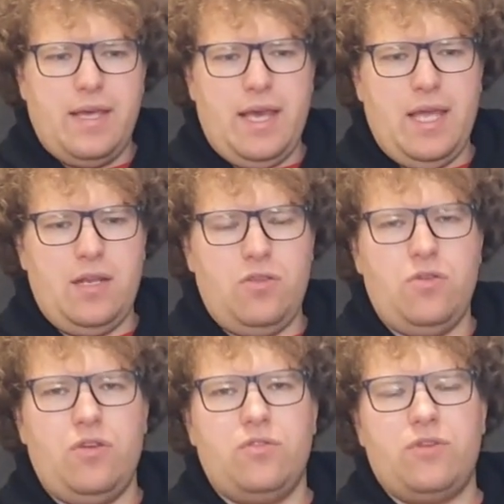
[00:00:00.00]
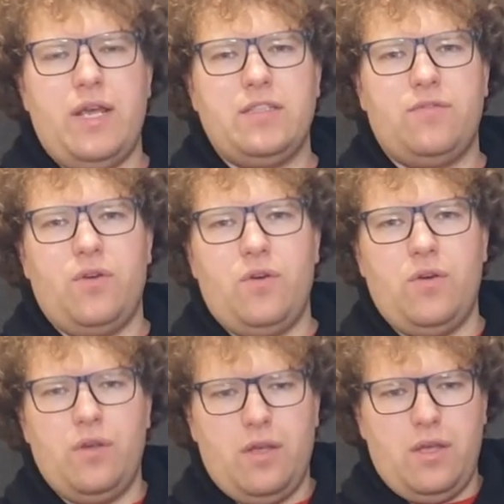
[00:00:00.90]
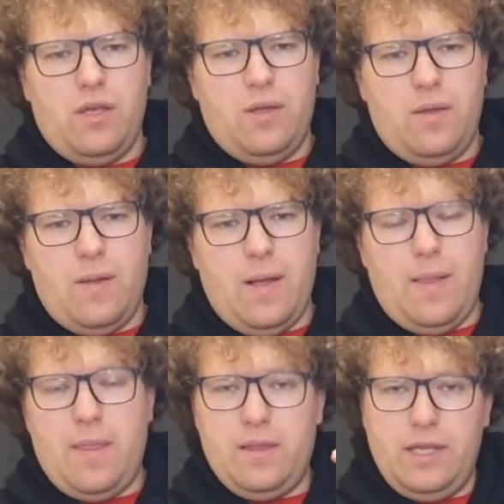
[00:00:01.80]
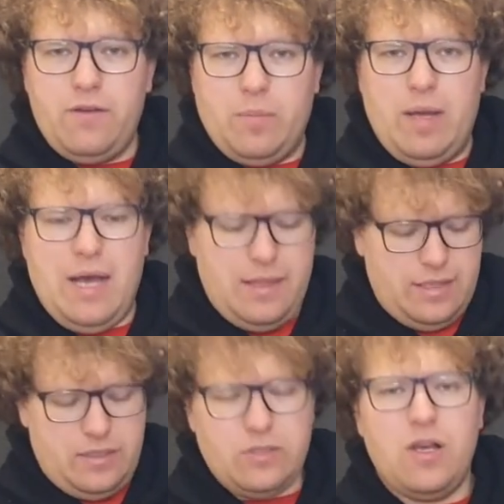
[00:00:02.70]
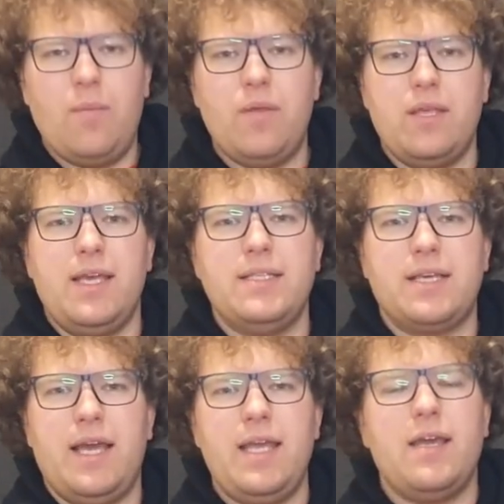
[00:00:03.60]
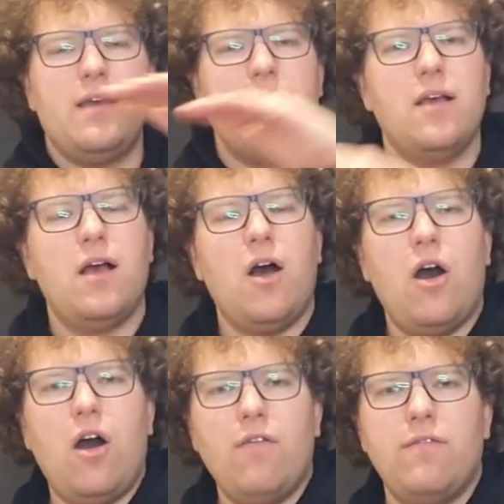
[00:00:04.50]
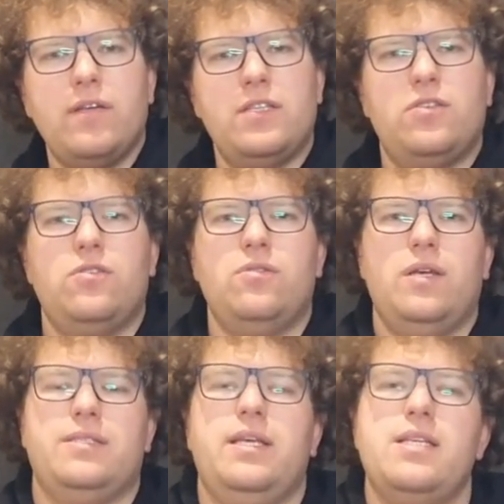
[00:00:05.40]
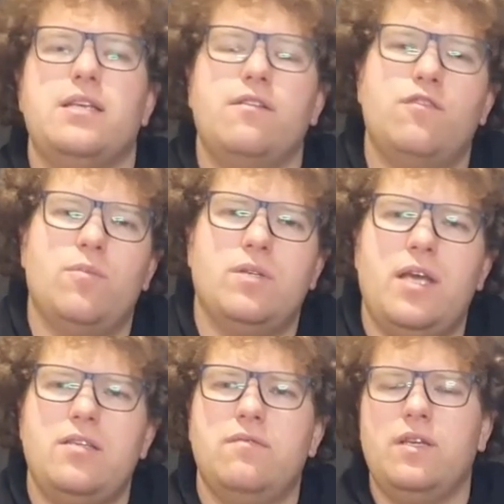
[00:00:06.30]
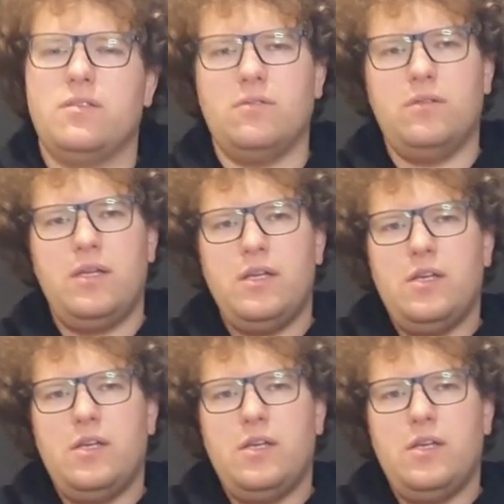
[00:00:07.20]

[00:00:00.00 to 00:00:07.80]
and you can transfer the liquid part that's on top of the yeast cake off into a secondary fermentation vessel,